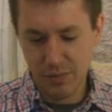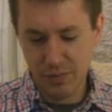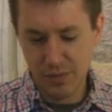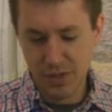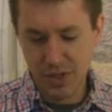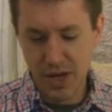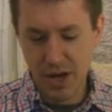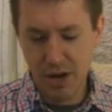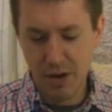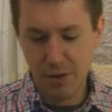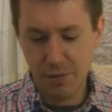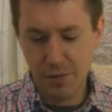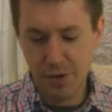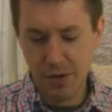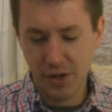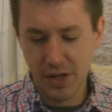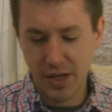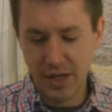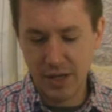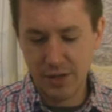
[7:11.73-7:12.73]
tear
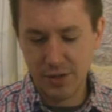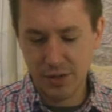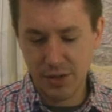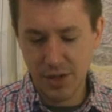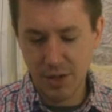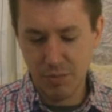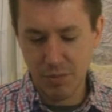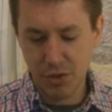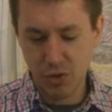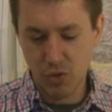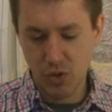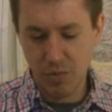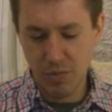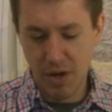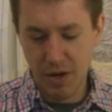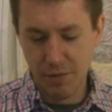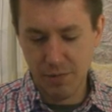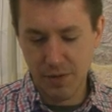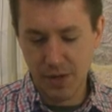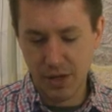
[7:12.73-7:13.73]
fairly easily in between
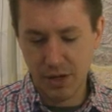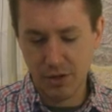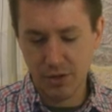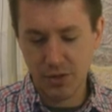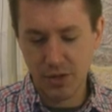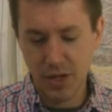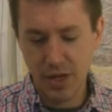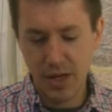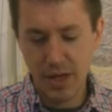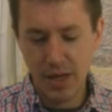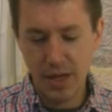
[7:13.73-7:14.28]
my fingers.